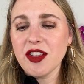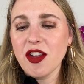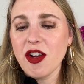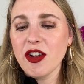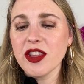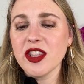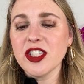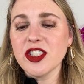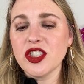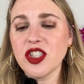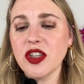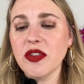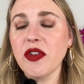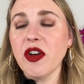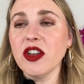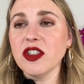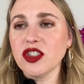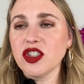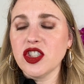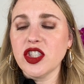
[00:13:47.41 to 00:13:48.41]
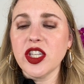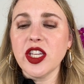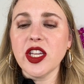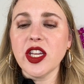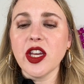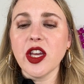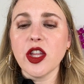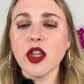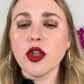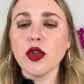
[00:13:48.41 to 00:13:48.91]
are the
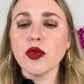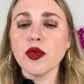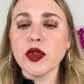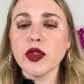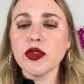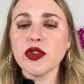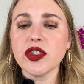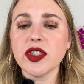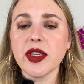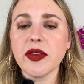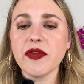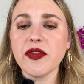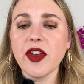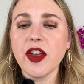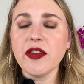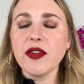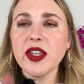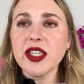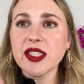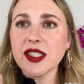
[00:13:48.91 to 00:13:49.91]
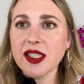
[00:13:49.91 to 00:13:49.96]
Givenchy Le Rouge Deep Velvets.